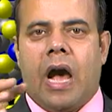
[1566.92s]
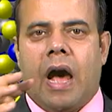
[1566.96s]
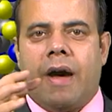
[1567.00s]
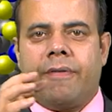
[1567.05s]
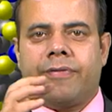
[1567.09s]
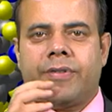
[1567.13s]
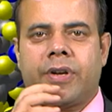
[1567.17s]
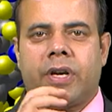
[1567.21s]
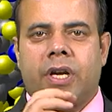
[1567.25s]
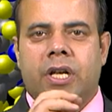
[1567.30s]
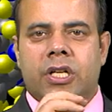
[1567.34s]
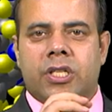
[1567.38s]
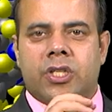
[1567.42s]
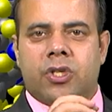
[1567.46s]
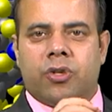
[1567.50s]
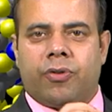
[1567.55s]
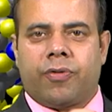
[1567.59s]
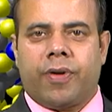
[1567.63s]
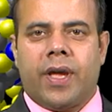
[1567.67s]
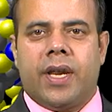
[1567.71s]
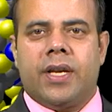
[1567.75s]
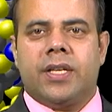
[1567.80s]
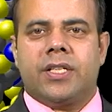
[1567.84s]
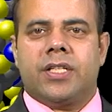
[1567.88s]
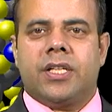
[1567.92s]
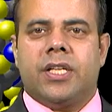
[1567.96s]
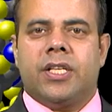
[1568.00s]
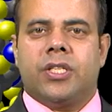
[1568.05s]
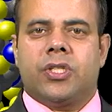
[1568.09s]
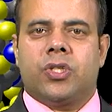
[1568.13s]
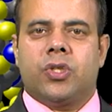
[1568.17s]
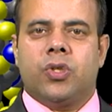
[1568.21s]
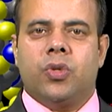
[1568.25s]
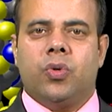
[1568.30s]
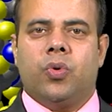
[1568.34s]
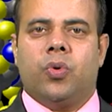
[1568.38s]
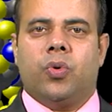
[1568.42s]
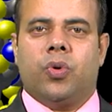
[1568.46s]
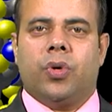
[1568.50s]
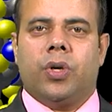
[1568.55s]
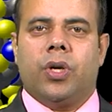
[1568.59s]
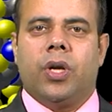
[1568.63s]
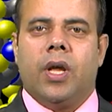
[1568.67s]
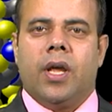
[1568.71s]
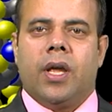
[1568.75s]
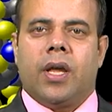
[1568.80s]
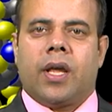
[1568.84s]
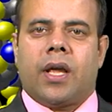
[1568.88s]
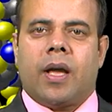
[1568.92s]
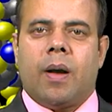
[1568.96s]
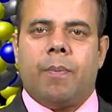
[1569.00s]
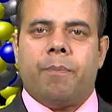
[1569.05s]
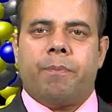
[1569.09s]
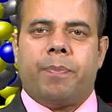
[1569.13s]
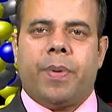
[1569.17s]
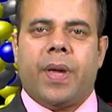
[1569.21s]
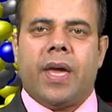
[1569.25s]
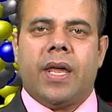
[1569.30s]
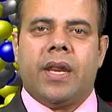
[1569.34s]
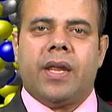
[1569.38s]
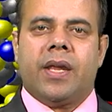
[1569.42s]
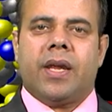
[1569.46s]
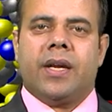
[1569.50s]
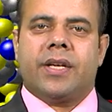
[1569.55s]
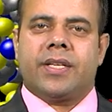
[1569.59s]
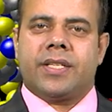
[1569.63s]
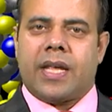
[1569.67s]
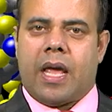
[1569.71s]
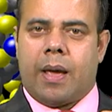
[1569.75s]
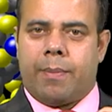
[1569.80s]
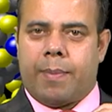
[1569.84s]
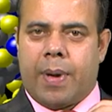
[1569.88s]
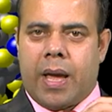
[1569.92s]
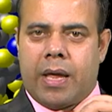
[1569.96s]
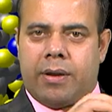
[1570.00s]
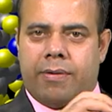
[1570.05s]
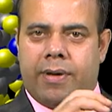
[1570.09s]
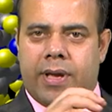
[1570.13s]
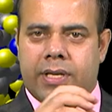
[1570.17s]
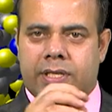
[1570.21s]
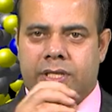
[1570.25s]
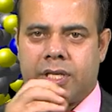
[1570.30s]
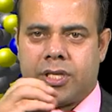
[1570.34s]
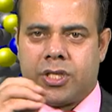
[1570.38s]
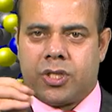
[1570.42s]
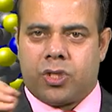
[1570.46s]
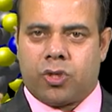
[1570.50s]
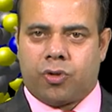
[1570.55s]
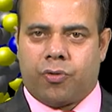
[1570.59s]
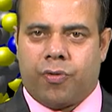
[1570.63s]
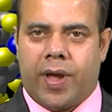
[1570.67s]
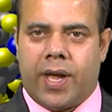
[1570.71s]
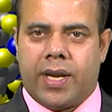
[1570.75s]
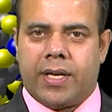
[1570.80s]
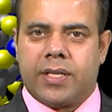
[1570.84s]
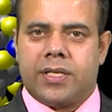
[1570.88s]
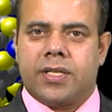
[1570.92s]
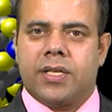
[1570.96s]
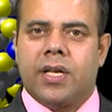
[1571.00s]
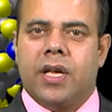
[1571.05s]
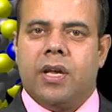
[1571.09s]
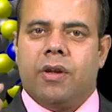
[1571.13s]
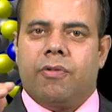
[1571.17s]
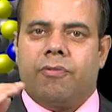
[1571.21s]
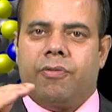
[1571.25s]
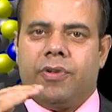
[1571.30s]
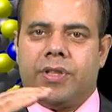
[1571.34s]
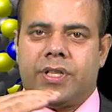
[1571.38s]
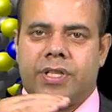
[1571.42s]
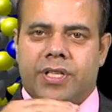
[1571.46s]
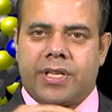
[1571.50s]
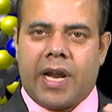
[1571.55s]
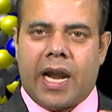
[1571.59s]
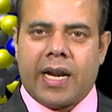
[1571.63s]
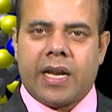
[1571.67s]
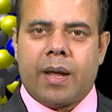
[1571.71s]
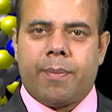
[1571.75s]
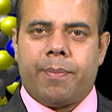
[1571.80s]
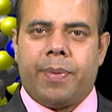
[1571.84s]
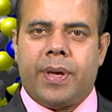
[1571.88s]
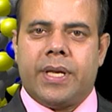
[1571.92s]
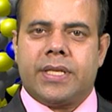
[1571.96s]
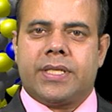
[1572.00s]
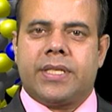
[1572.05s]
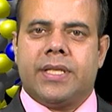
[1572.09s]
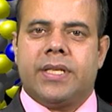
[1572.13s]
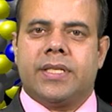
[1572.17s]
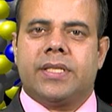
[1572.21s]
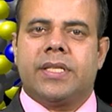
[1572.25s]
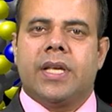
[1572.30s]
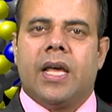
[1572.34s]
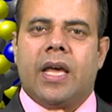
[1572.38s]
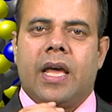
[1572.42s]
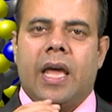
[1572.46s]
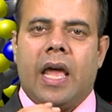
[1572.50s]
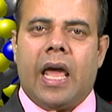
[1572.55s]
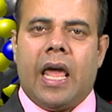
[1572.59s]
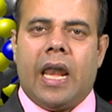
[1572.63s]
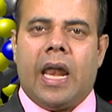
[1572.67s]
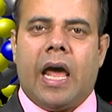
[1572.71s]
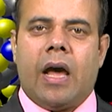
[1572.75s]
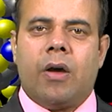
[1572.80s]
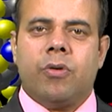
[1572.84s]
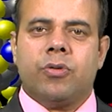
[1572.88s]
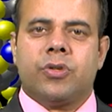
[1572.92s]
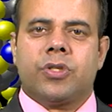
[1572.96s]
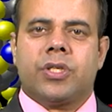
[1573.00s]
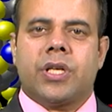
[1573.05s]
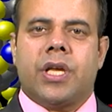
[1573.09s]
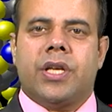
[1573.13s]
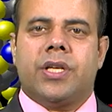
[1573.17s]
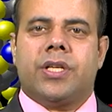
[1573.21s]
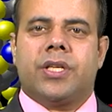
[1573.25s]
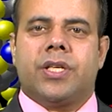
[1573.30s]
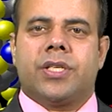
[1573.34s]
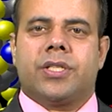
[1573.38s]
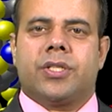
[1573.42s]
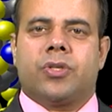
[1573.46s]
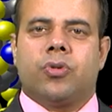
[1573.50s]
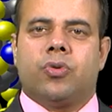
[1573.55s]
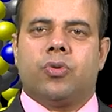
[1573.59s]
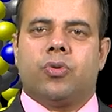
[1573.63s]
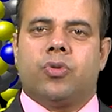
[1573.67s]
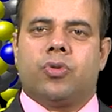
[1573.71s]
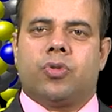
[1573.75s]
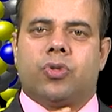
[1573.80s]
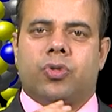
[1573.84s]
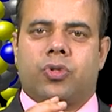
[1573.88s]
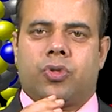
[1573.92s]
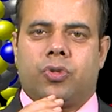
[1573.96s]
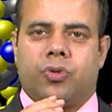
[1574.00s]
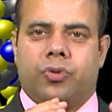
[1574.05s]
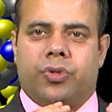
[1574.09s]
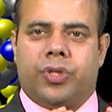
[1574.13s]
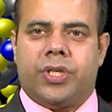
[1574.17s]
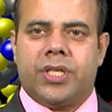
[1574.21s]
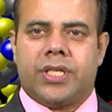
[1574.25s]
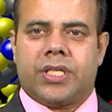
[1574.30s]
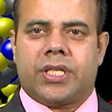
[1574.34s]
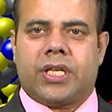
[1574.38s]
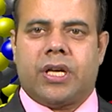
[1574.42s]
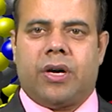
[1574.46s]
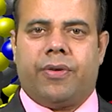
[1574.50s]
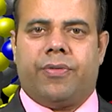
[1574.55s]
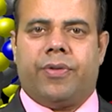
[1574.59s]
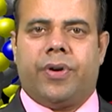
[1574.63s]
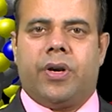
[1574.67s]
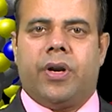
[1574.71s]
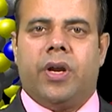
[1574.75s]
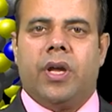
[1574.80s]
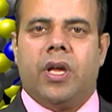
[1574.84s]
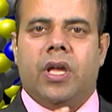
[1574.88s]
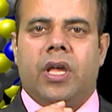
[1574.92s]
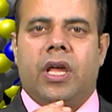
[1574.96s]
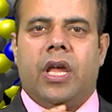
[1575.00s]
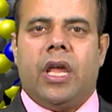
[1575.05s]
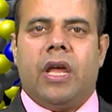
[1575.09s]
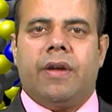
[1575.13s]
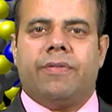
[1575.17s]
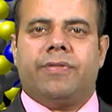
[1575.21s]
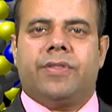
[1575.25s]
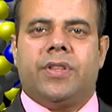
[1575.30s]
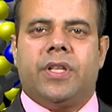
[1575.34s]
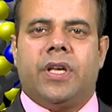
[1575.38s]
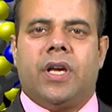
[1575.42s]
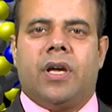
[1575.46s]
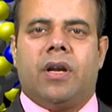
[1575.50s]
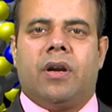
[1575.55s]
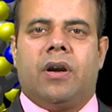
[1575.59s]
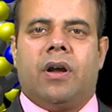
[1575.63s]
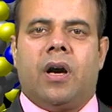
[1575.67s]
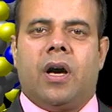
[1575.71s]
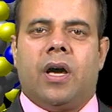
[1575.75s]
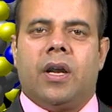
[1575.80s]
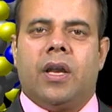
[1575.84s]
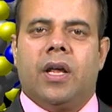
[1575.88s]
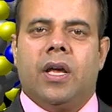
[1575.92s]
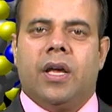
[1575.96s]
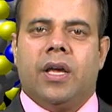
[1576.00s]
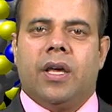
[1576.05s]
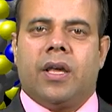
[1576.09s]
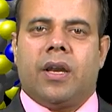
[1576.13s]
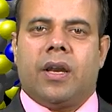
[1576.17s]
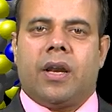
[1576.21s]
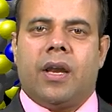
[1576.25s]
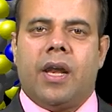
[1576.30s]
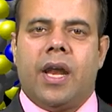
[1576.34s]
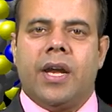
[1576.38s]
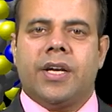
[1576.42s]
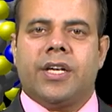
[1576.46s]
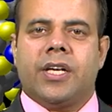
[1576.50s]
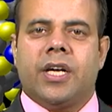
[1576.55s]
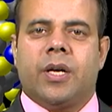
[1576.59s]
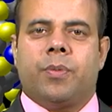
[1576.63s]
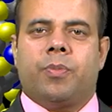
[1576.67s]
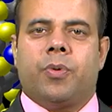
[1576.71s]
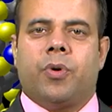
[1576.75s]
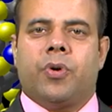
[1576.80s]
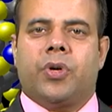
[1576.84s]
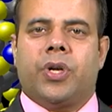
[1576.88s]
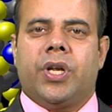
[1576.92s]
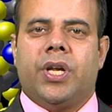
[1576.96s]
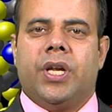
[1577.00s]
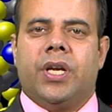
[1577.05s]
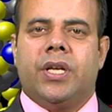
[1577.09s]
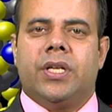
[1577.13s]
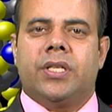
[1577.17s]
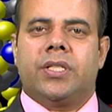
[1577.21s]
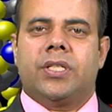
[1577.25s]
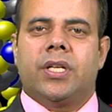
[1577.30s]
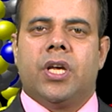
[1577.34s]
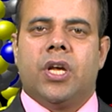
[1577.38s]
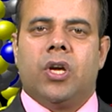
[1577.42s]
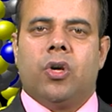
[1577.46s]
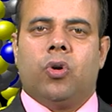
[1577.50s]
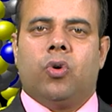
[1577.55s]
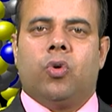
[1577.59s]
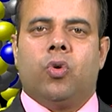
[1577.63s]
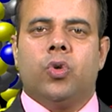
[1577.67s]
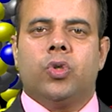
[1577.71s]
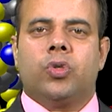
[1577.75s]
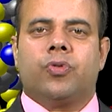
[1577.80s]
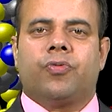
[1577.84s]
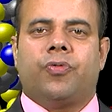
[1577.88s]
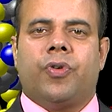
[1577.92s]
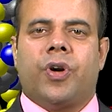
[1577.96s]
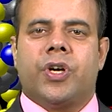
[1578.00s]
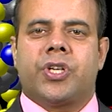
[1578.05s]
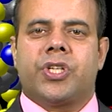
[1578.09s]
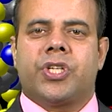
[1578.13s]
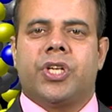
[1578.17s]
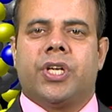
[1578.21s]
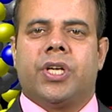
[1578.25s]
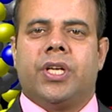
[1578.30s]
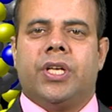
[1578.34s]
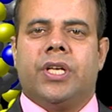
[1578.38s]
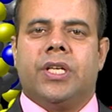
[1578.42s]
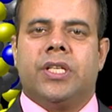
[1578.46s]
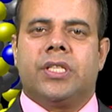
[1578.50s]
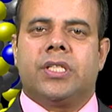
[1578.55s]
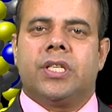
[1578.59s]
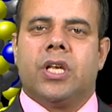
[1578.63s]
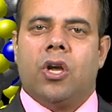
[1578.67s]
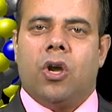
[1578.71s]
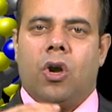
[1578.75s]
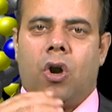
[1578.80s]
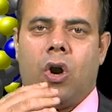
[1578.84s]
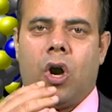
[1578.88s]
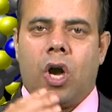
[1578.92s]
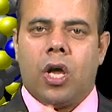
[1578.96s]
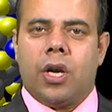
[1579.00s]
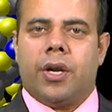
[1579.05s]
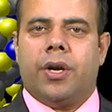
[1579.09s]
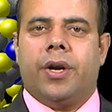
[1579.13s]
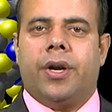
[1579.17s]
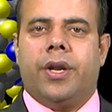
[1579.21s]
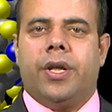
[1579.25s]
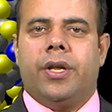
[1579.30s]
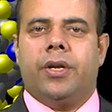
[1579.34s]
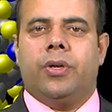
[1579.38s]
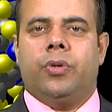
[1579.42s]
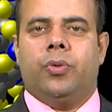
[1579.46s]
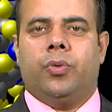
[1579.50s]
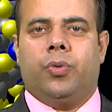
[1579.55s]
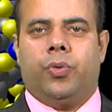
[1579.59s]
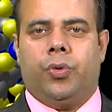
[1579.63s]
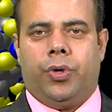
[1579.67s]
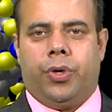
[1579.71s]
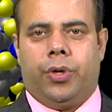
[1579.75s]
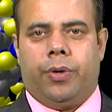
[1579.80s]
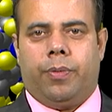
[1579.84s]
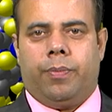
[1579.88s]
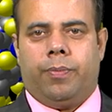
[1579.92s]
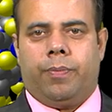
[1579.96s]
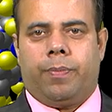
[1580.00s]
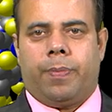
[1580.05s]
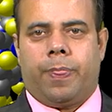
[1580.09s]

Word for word: After a sequence is known, comparing its amino acid sequence with databases allows scientists to, to discover if there are related proteins whose function is already known.